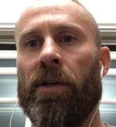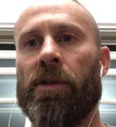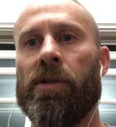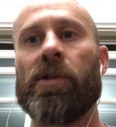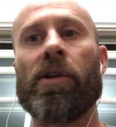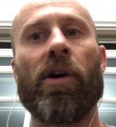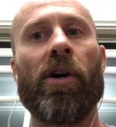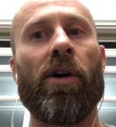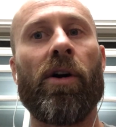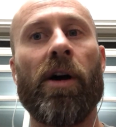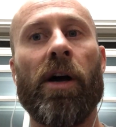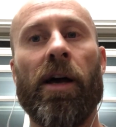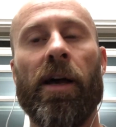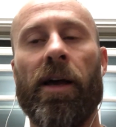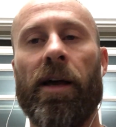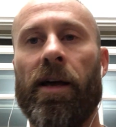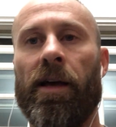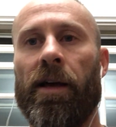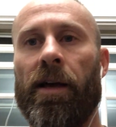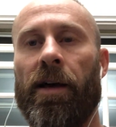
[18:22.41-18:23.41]
So
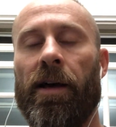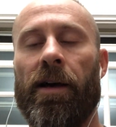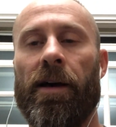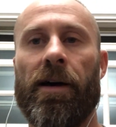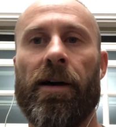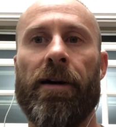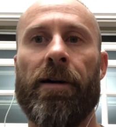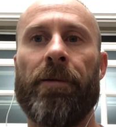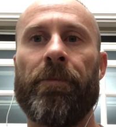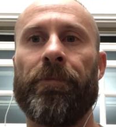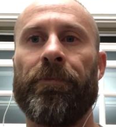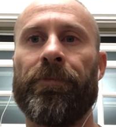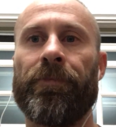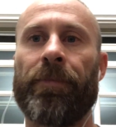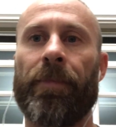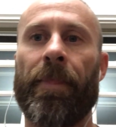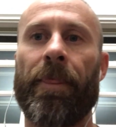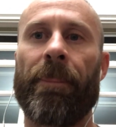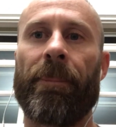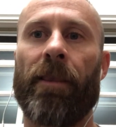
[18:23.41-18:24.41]

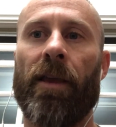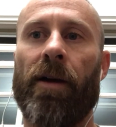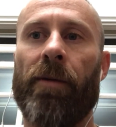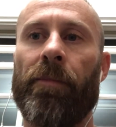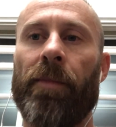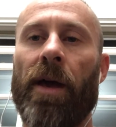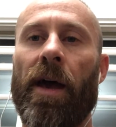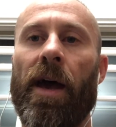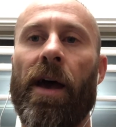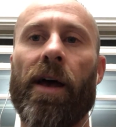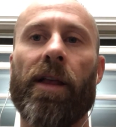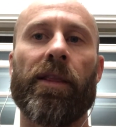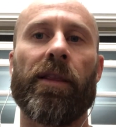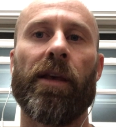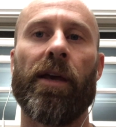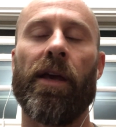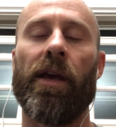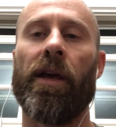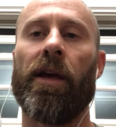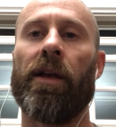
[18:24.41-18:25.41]
I'm at
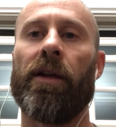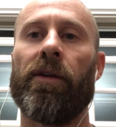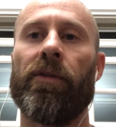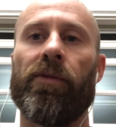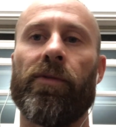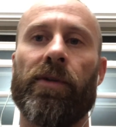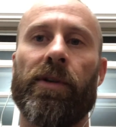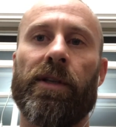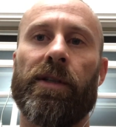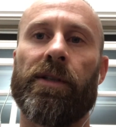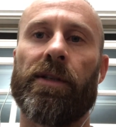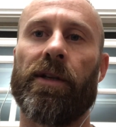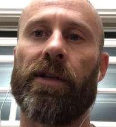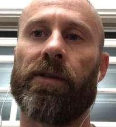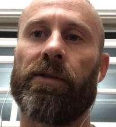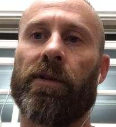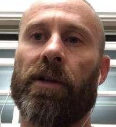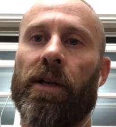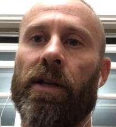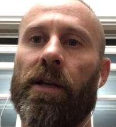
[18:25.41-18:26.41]
the end of week
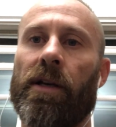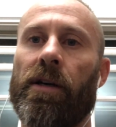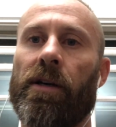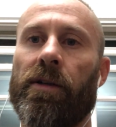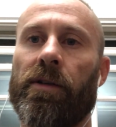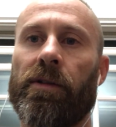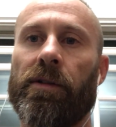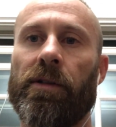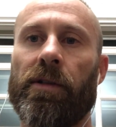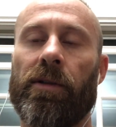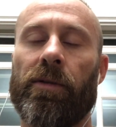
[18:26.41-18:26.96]
6 right now.